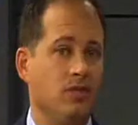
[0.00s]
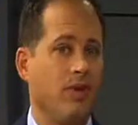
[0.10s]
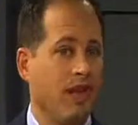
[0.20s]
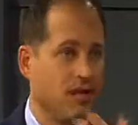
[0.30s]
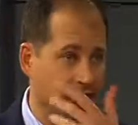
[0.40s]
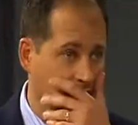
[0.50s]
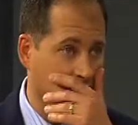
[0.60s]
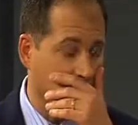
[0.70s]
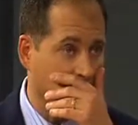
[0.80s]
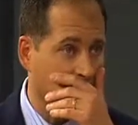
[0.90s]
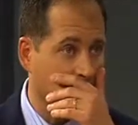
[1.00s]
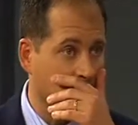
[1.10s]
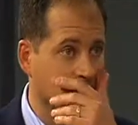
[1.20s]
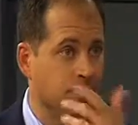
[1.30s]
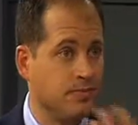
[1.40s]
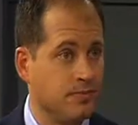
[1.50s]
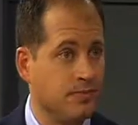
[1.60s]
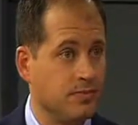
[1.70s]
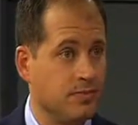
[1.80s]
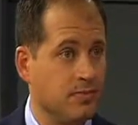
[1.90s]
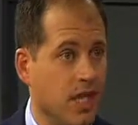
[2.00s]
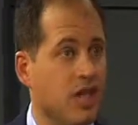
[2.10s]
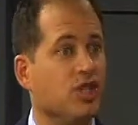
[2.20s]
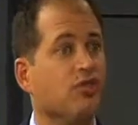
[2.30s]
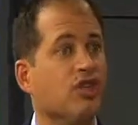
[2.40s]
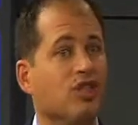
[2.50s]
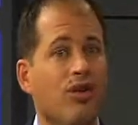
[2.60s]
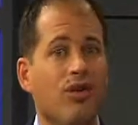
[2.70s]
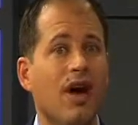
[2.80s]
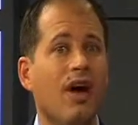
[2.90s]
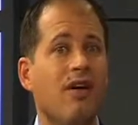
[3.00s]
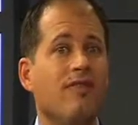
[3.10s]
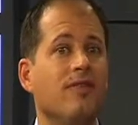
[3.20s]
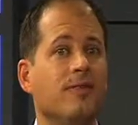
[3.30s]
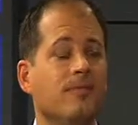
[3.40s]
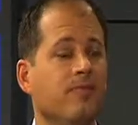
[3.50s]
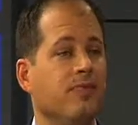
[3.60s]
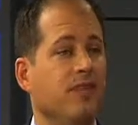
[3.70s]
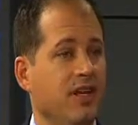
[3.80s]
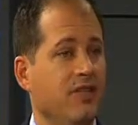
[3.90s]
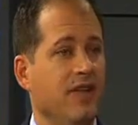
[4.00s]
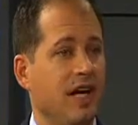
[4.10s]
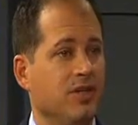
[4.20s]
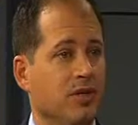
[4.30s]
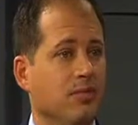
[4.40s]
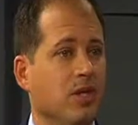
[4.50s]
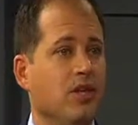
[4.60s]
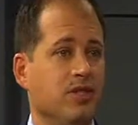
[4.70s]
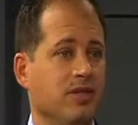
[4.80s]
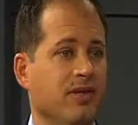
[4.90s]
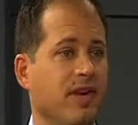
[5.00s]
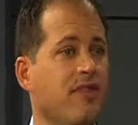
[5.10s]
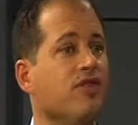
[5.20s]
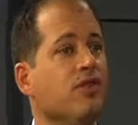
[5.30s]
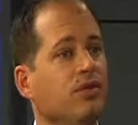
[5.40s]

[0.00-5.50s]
the way their teeth look as a result of the infection. Because if you're